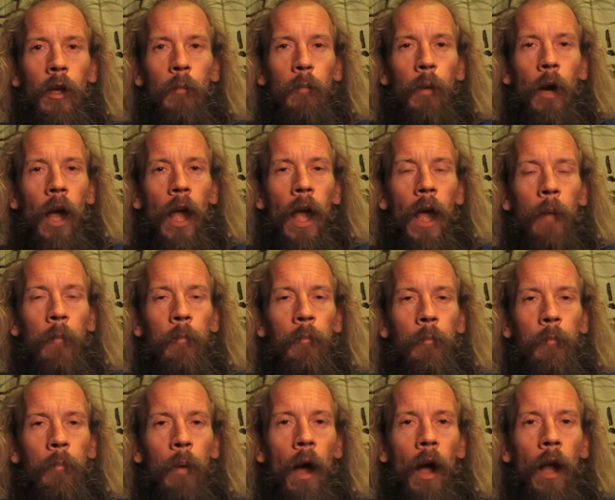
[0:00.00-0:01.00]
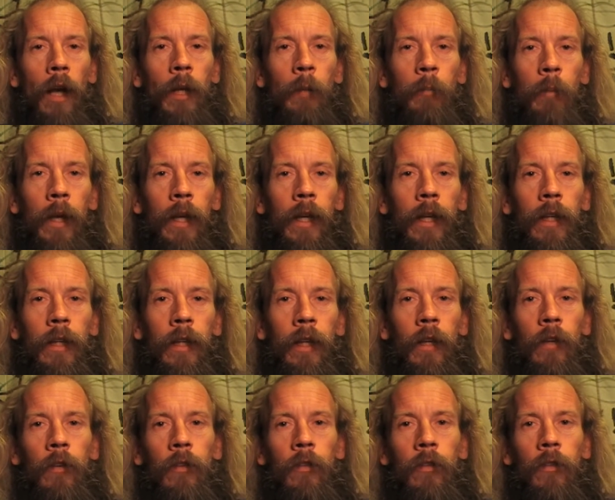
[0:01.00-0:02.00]
But I am partly making
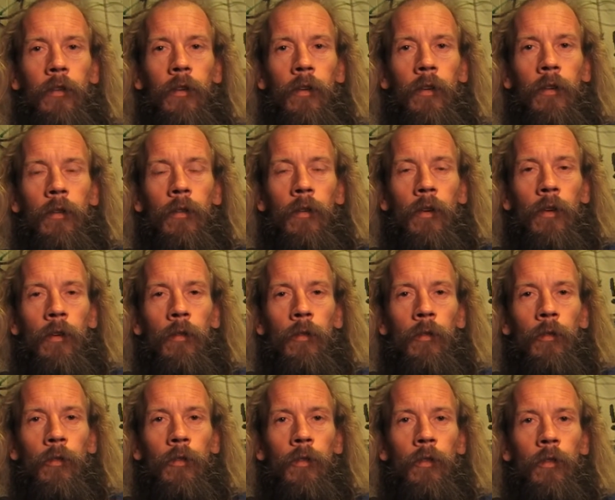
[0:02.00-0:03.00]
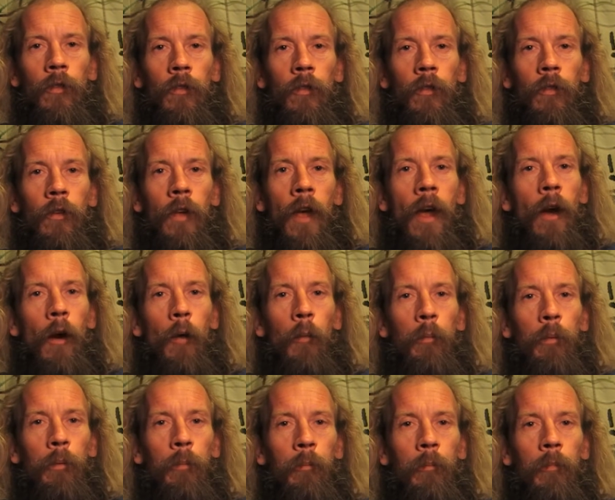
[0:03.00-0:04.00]
this to
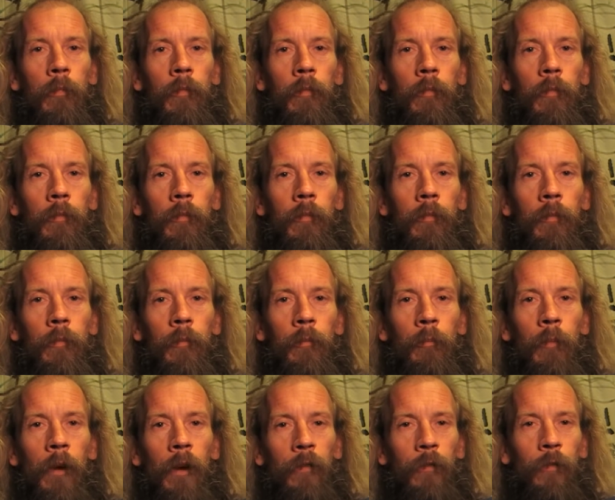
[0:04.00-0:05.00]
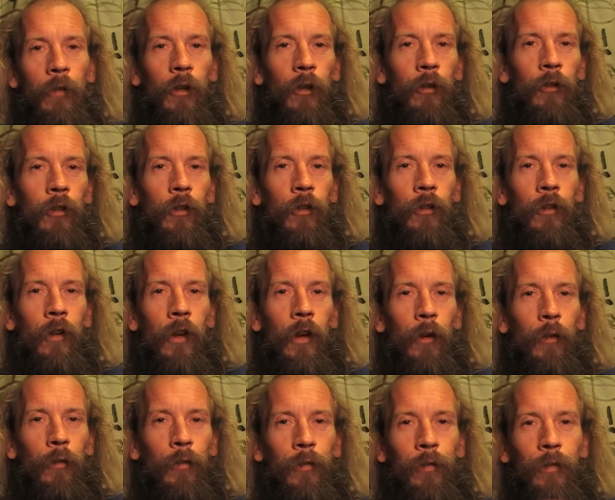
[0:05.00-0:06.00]
help my future
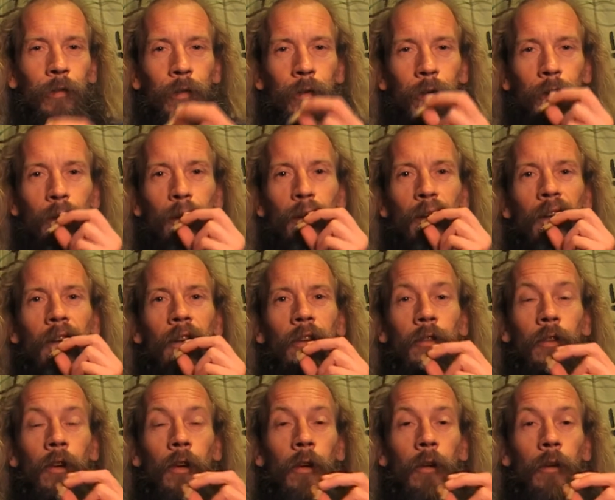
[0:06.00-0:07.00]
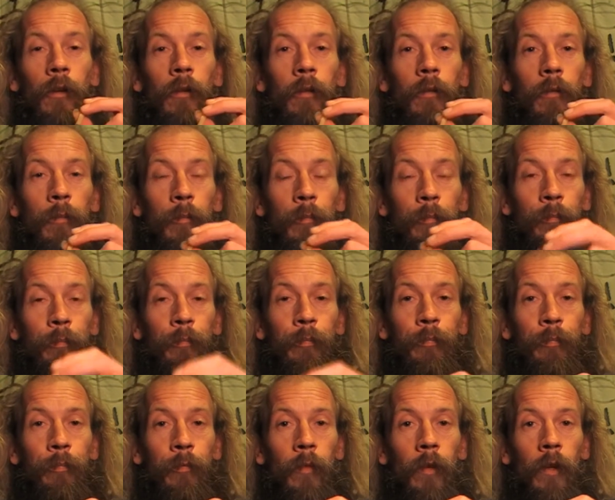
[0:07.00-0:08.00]
self. So
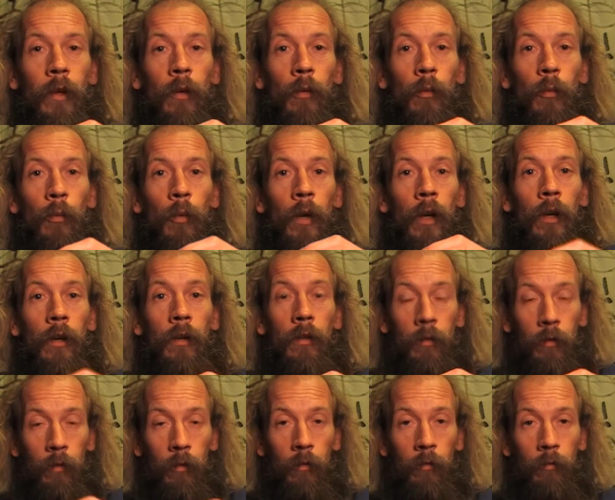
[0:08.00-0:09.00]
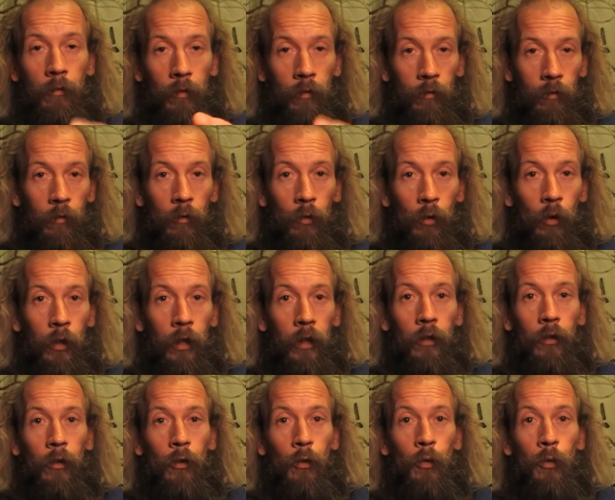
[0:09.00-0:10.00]
when wait,
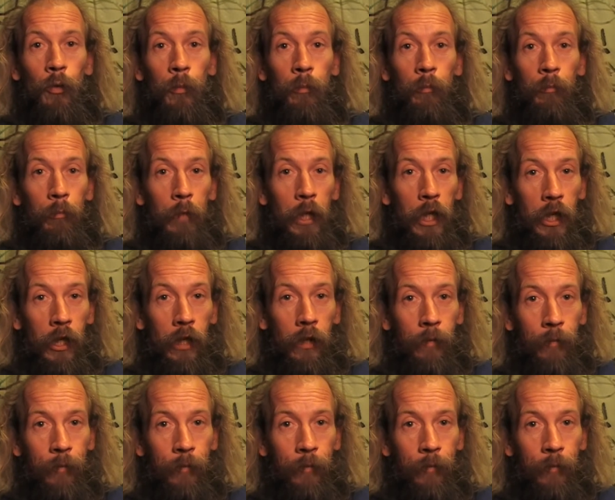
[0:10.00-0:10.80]
you me